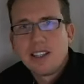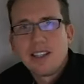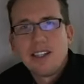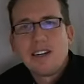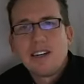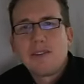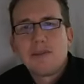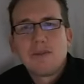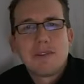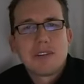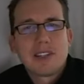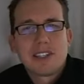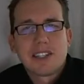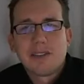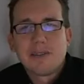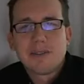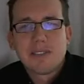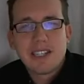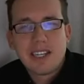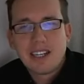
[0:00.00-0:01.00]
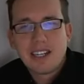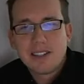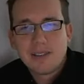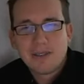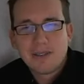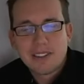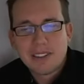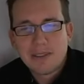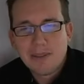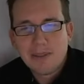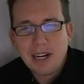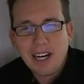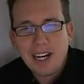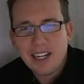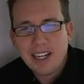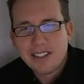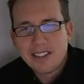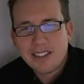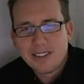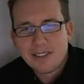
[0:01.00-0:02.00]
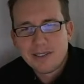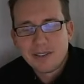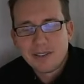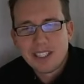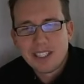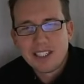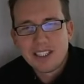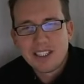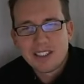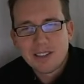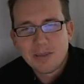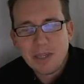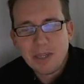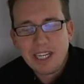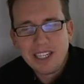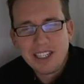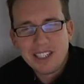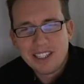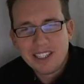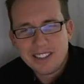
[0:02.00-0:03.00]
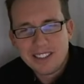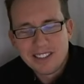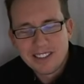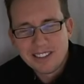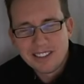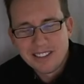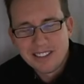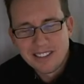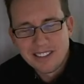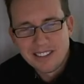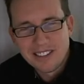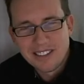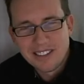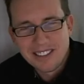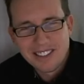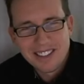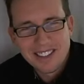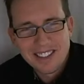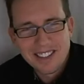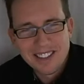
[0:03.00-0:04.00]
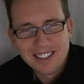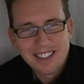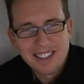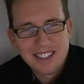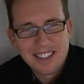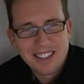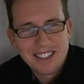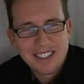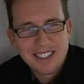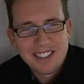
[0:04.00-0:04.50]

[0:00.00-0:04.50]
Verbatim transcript: then everyone comes out with some hot religious opinion. I